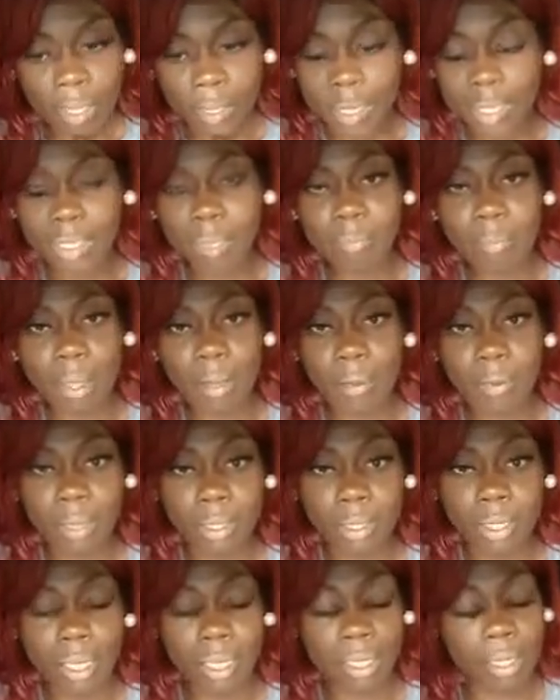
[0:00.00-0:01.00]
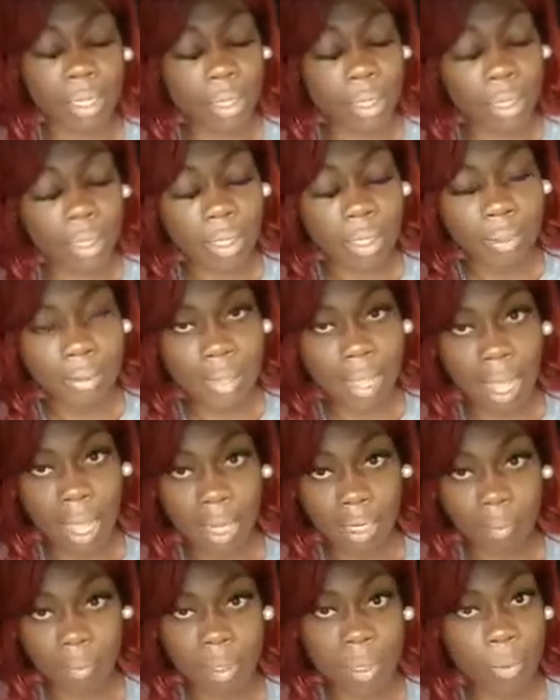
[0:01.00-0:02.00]
That's my granddaddy
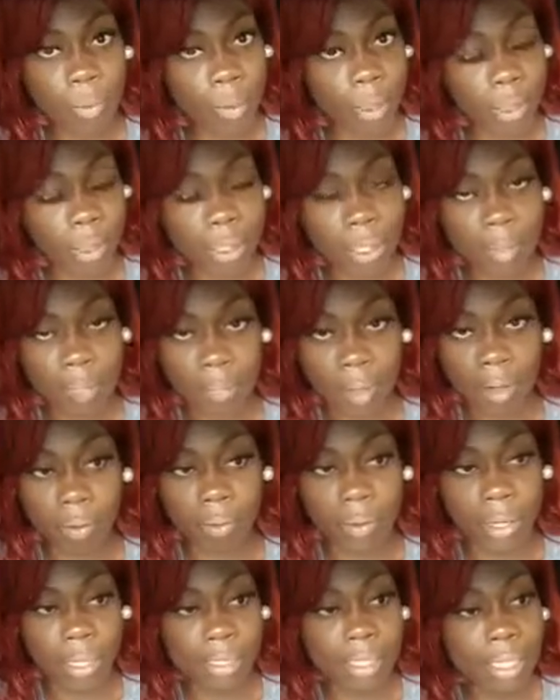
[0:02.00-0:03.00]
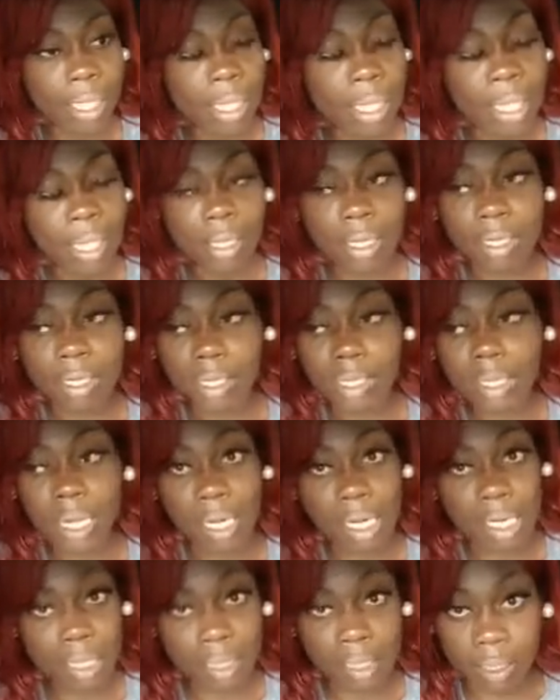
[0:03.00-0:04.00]
calling me. He want to cut my grass because he
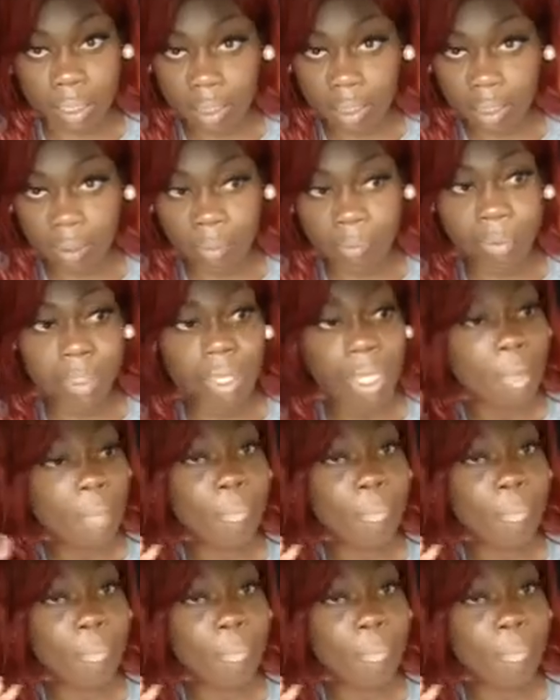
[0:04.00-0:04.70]
got a lung surgery.